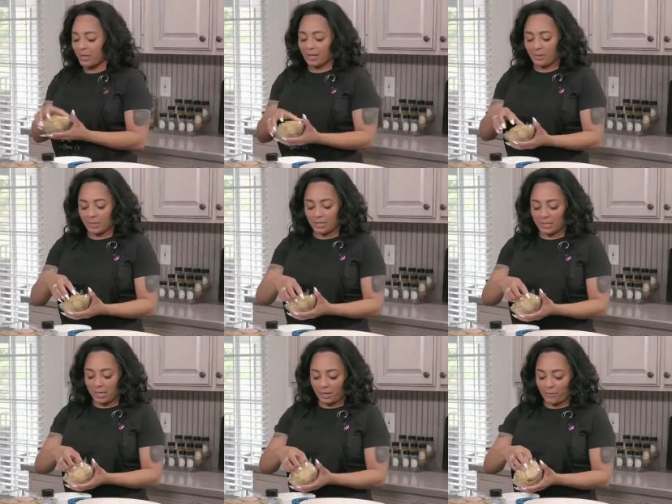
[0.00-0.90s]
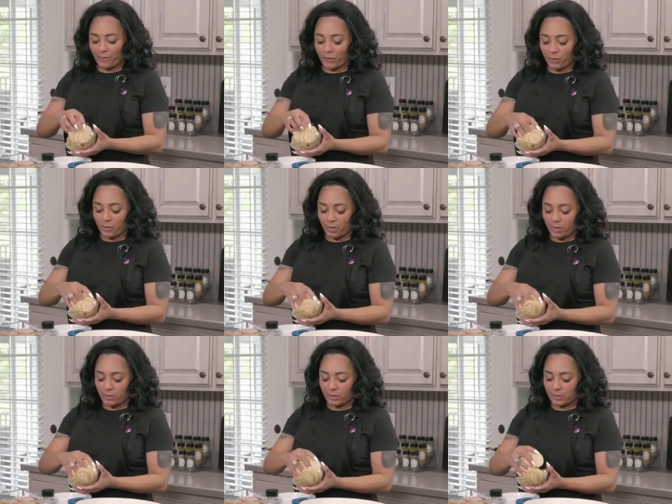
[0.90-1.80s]
Then I'm gonna take a few of
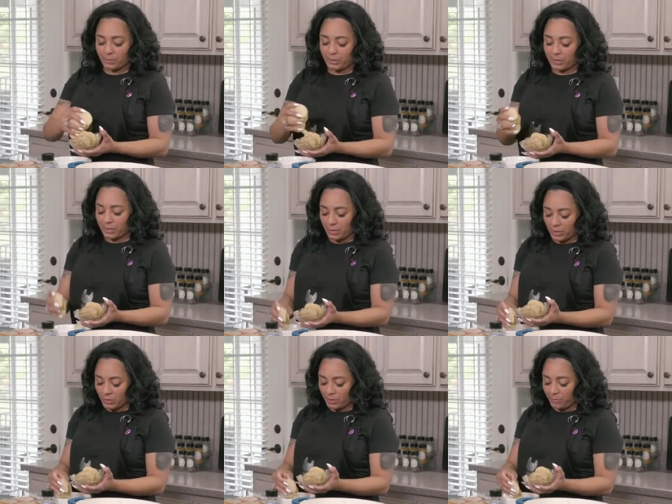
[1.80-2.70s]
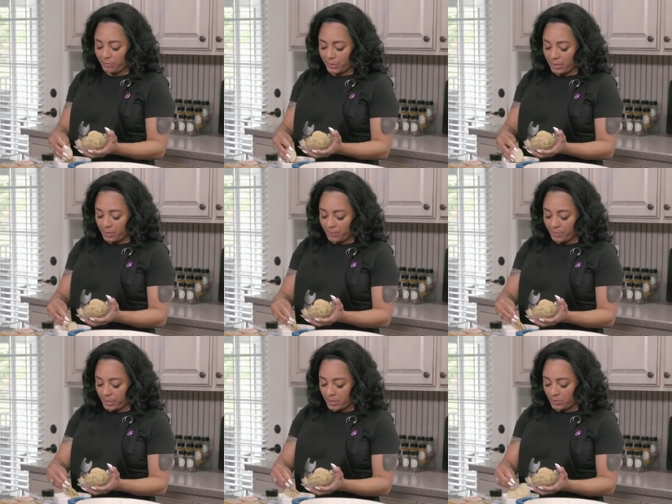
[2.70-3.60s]
those and put it into a bigger
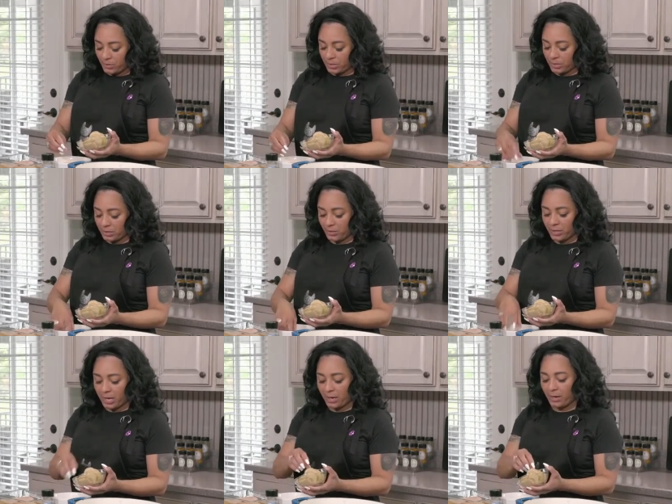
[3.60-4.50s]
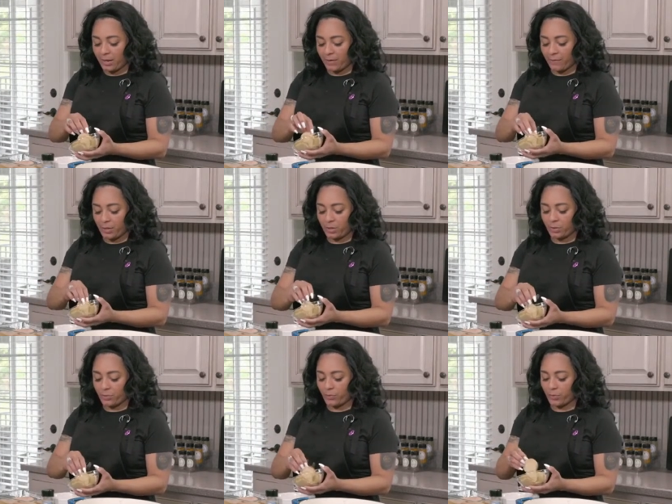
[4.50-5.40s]
bowl just so that I'll have a
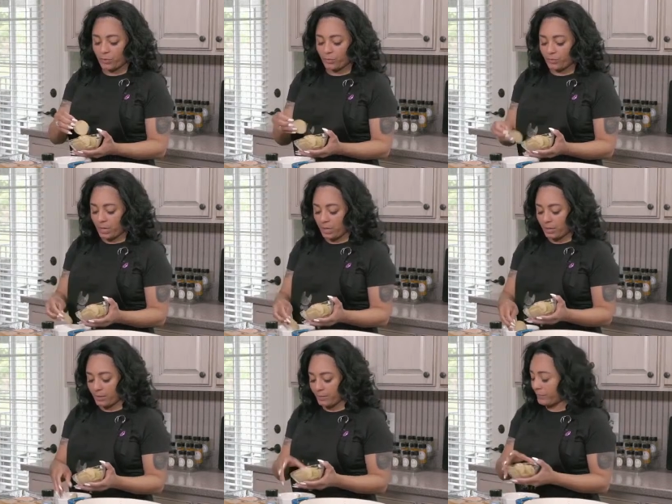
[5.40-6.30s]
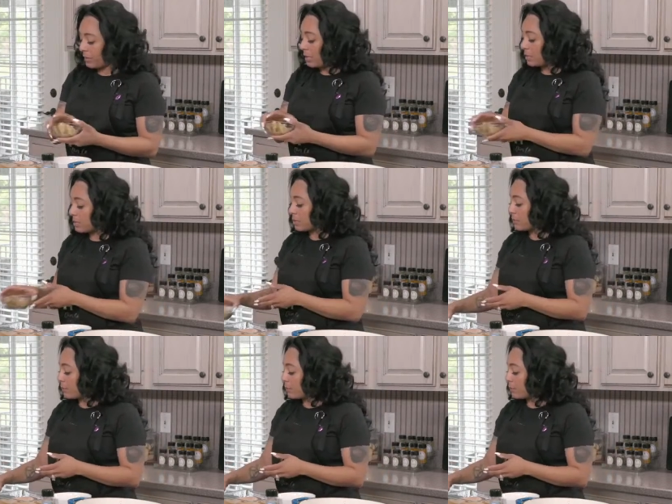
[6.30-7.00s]
little room to